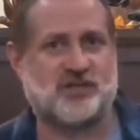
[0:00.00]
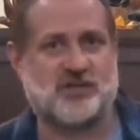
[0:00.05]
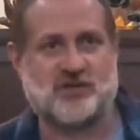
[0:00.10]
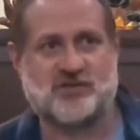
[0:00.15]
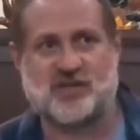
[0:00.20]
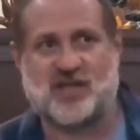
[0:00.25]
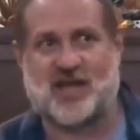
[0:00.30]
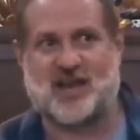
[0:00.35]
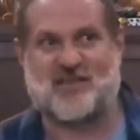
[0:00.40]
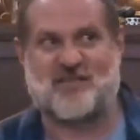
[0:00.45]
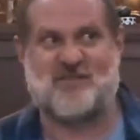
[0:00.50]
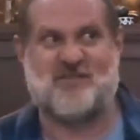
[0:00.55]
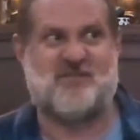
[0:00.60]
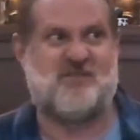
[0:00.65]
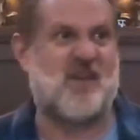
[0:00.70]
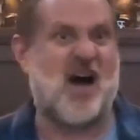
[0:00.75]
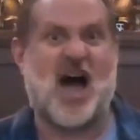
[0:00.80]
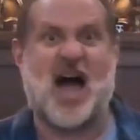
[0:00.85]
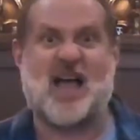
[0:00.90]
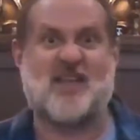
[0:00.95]
there's
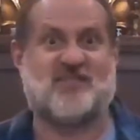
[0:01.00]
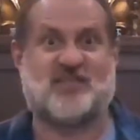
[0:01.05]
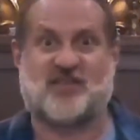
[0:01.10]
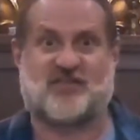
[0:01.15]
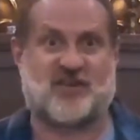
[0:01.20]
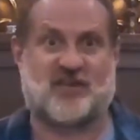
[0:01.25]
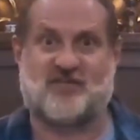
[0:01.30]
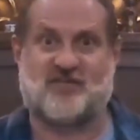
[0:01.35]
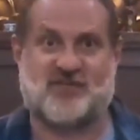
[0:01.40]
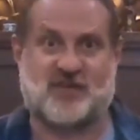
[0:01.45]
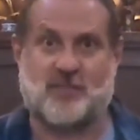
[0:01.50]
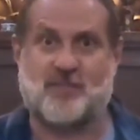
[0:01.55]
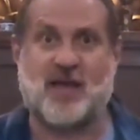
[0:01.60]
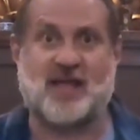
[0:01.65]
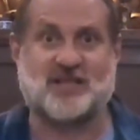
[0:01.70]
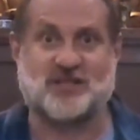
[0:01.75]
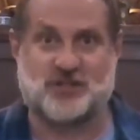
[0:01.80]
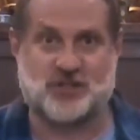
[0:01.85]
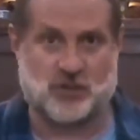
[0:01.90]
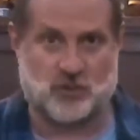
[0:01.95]
5 different
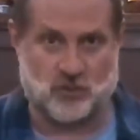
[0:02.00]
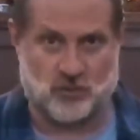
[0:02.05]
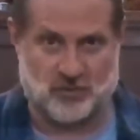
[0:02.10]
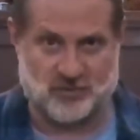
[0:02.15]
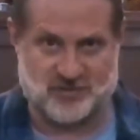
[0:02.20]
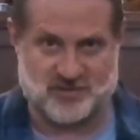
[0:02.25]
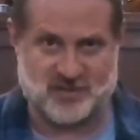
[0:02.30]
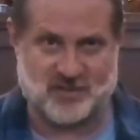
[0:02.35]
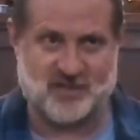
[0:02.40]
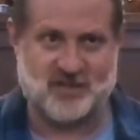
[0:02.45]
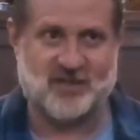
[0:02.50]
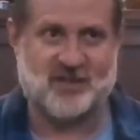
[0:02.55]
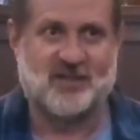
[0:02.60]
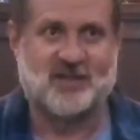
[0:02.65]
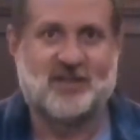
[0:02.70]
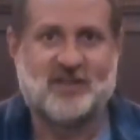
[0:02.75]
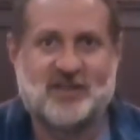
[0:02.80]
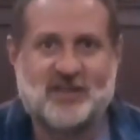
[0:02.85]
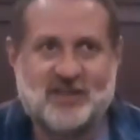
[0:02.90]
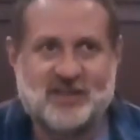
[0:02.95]
Tibetan schools.
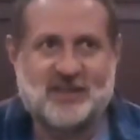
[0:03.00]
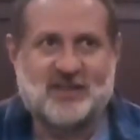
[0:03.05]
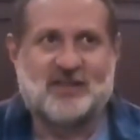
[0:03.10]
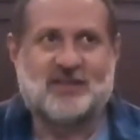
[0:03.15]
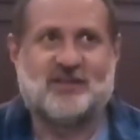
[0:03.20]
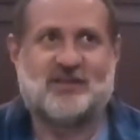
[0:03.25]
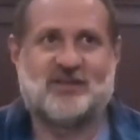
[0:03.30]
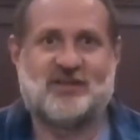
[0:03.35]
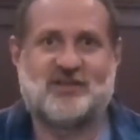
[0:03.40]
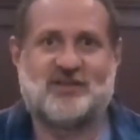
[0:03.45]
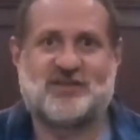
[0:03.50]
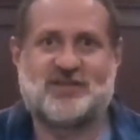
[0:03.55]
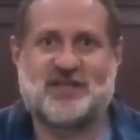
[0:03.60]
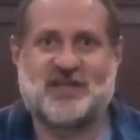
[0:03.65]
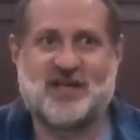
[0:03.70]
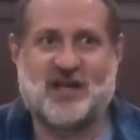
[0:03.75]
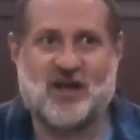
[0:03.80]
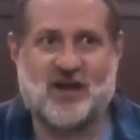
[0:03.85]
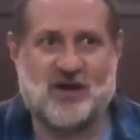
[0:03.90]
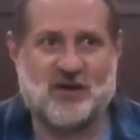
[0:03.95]
There's,
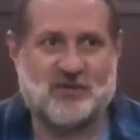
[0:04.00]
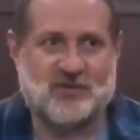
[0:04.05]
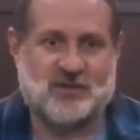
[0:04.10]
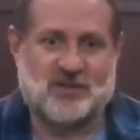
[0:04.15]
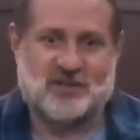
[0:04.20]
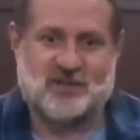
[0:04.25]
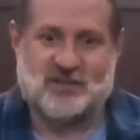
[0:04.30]
I